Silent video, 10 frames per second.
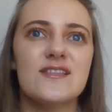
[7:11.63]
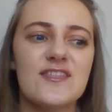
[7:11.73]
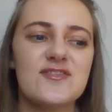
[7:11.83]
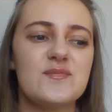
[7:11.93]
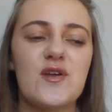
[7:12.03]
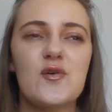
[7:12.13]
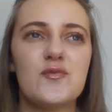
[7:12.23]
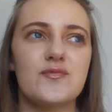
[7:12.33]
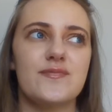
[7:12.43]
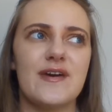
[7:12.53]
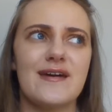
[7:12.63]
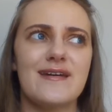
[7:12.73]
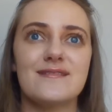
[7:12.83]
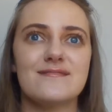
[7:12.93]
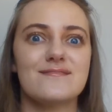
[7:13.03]
let them know
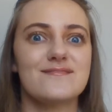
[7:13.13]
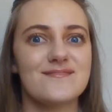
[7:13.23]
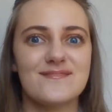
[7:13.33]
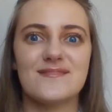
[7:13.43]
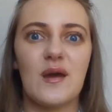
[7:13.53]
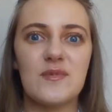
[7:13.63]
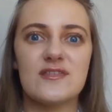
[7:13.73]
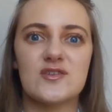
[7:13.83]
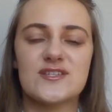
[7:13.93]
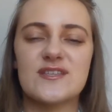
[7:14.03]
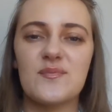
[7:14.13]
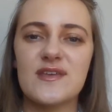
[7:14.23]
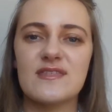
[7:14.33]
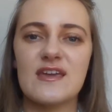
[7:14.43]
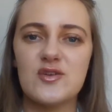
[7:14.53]
that, I mean, there's
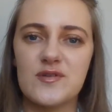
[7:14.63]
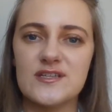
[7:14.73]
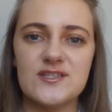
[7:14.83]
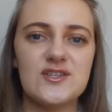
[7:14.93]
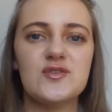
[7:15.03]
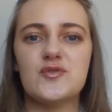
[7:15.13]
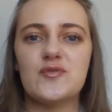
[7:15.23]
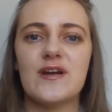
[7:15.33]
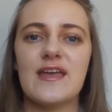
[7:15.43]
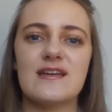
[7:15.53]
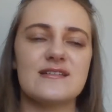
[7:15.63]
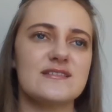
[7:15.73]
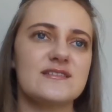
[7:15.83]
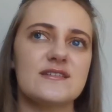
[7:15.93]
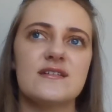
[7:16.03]
something that you can do,
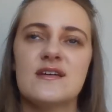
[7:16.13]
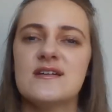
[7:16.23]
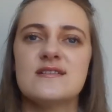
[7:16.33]
and